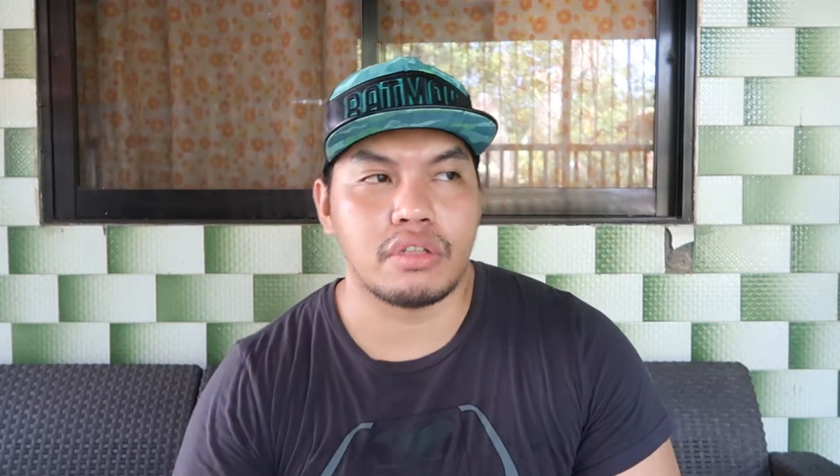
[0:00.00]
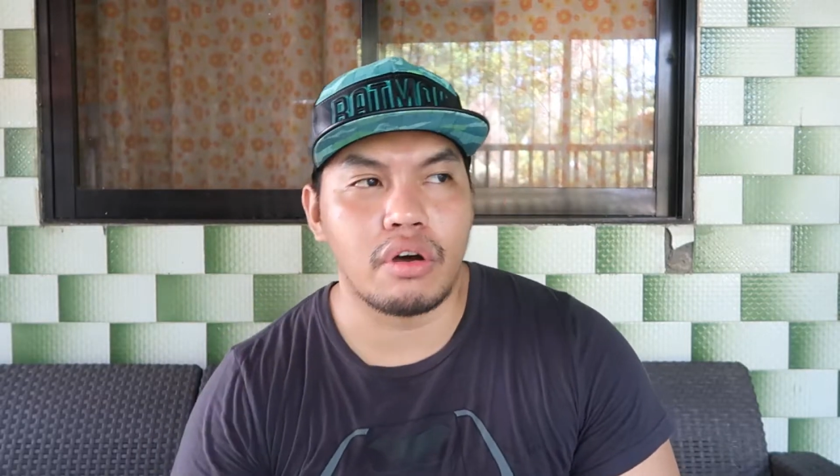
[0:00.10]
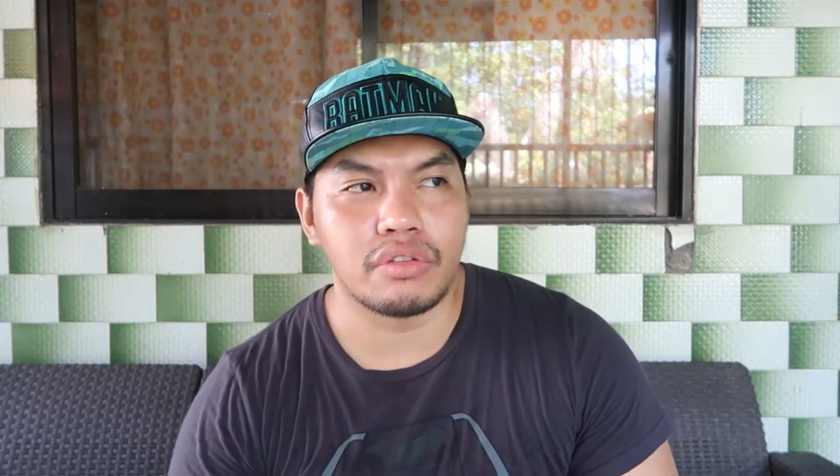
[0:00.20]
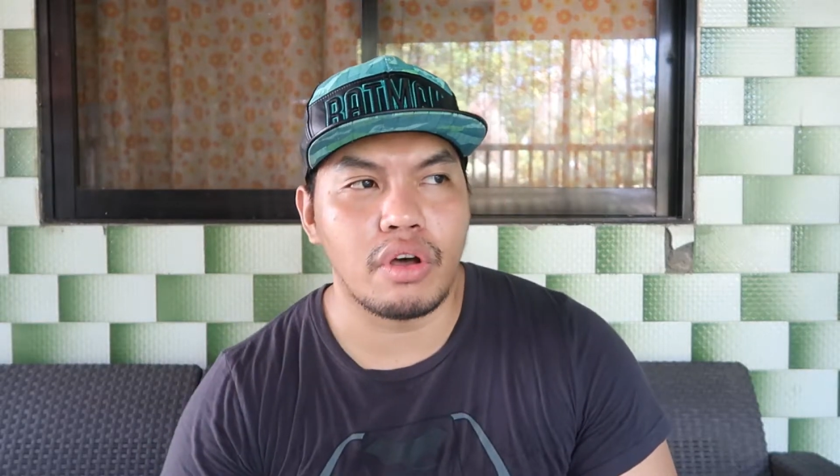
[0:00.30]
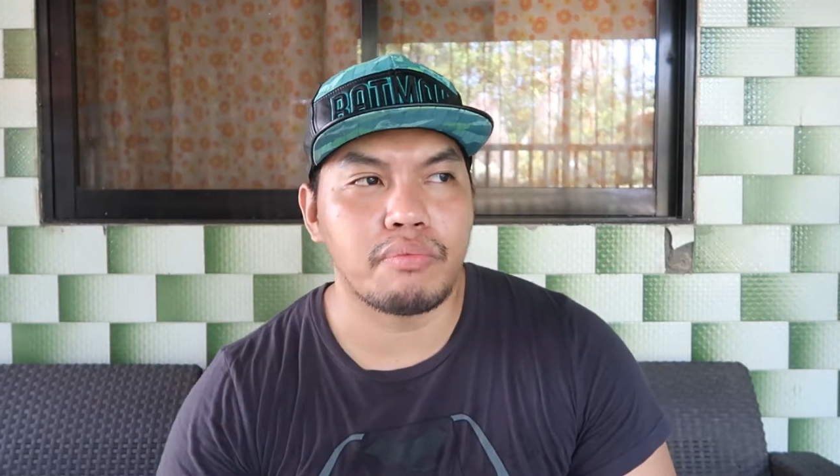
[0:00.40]

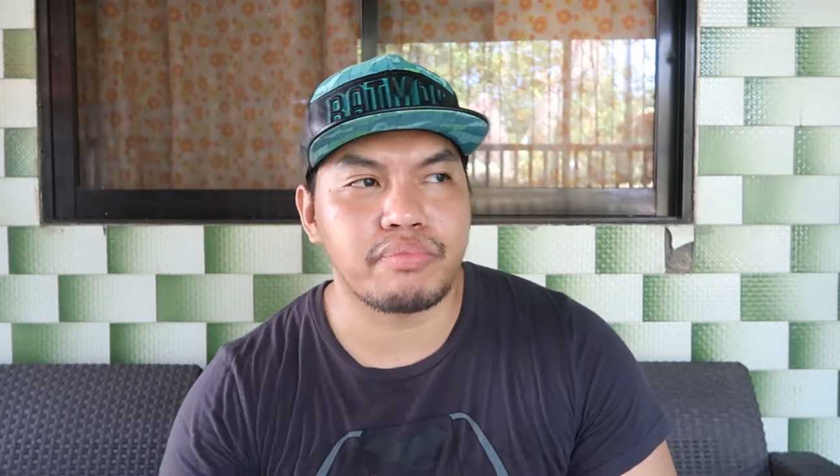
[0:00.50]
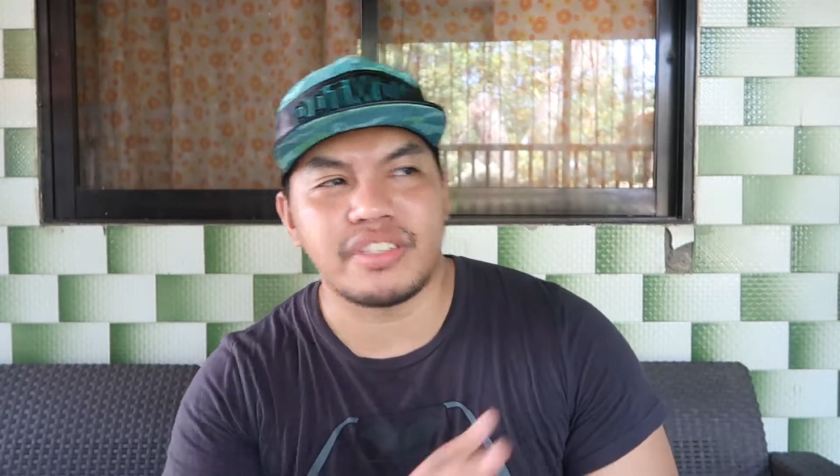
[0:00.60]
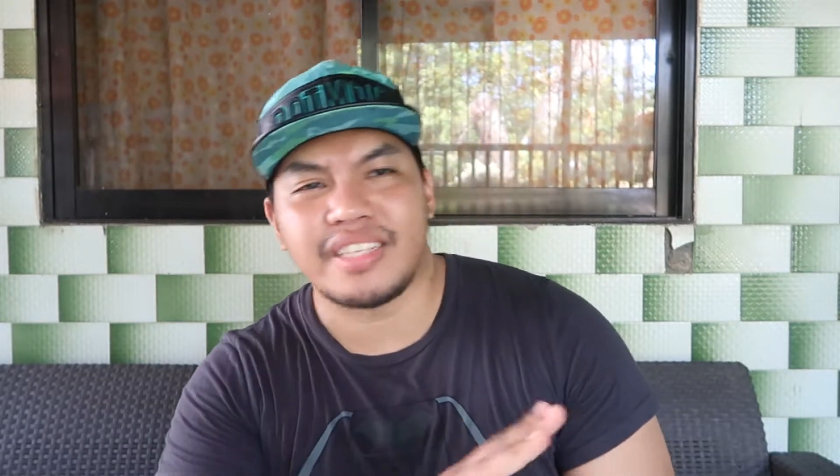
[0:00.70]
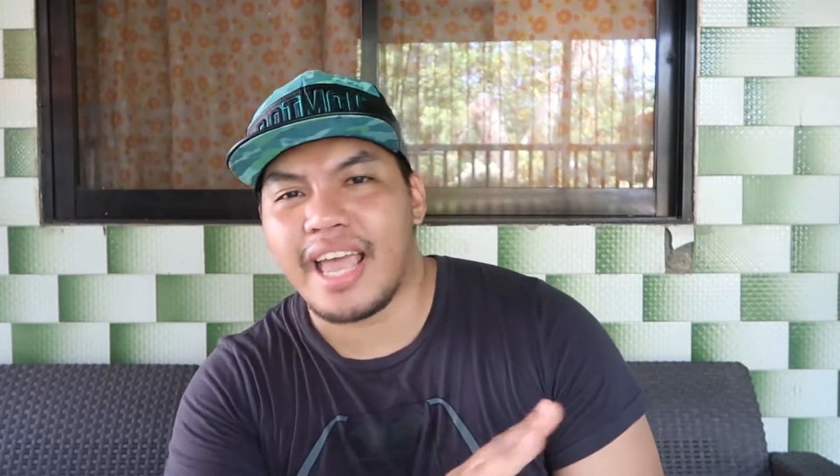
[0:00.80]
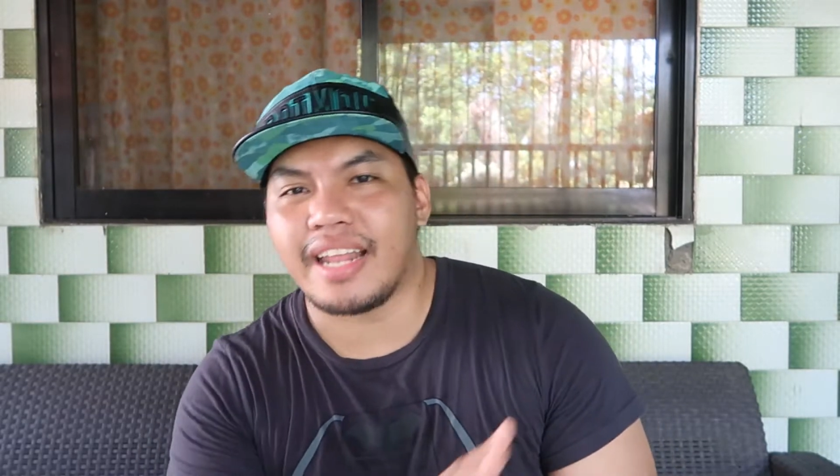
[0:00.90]
don't don't
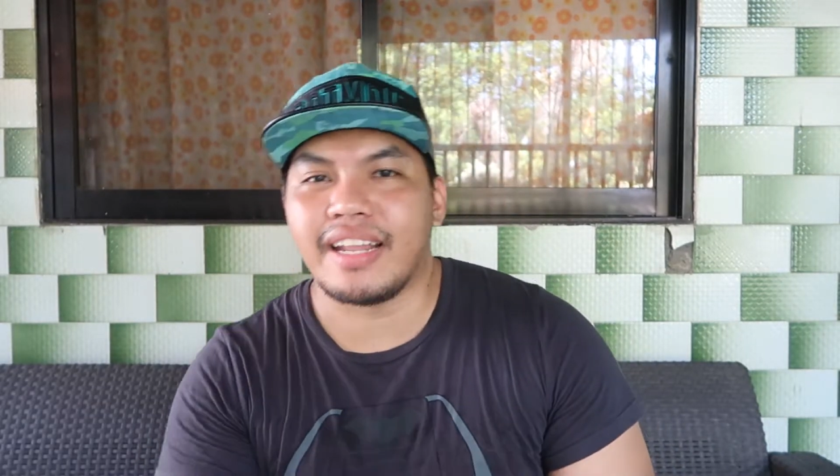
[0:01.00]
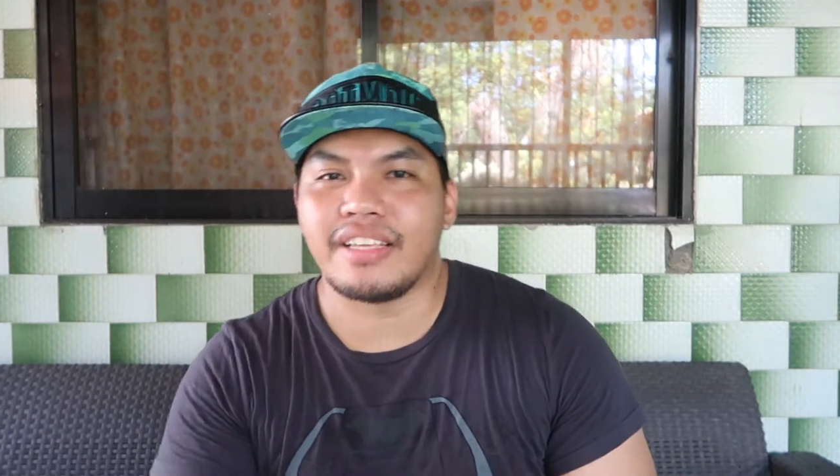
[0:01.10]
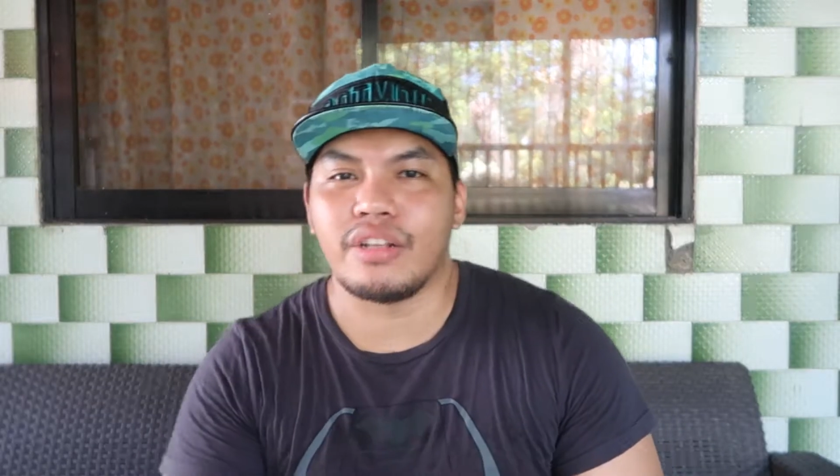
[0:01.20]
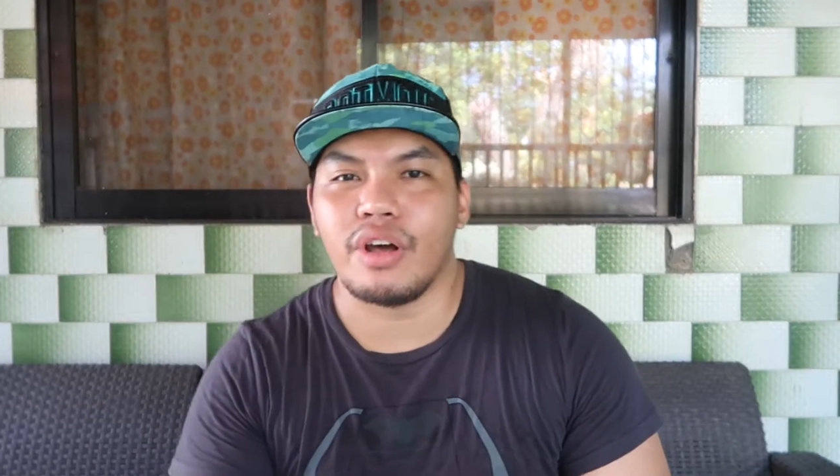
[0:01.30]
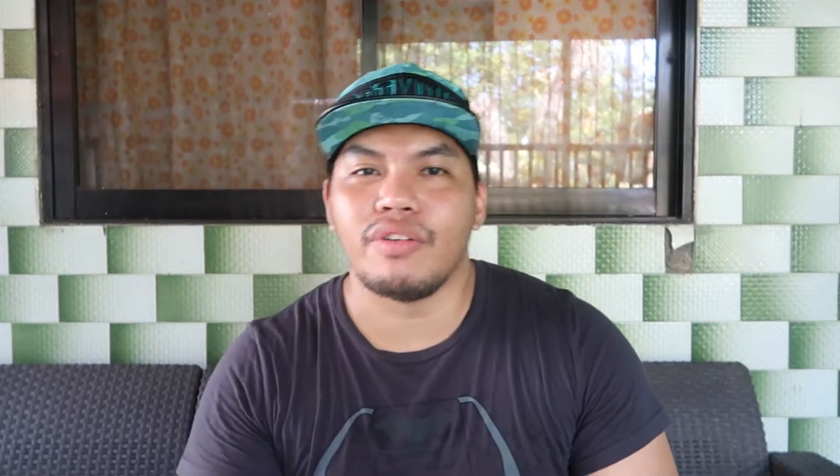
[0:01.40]
pretend
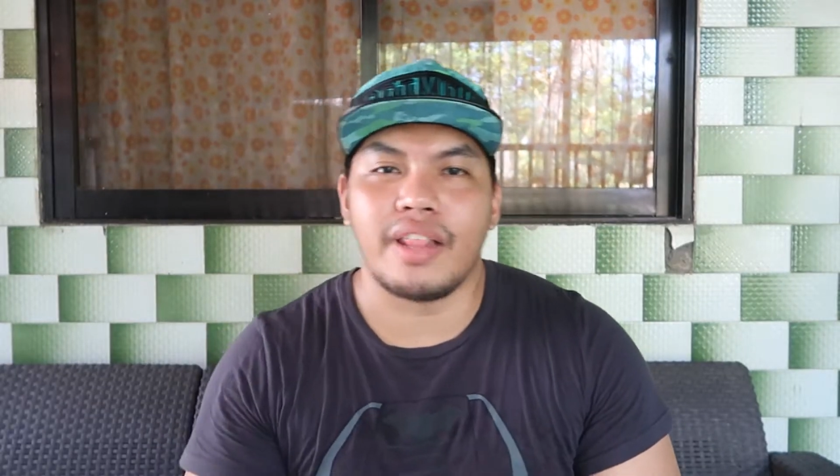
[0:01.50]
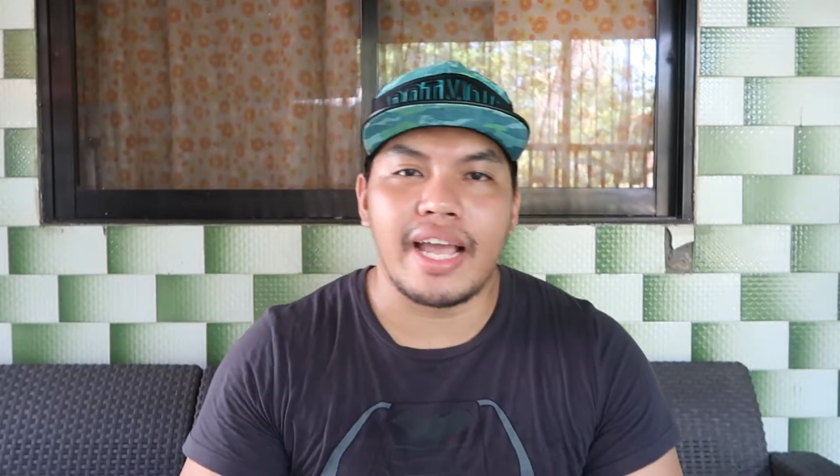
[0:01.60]
that you don't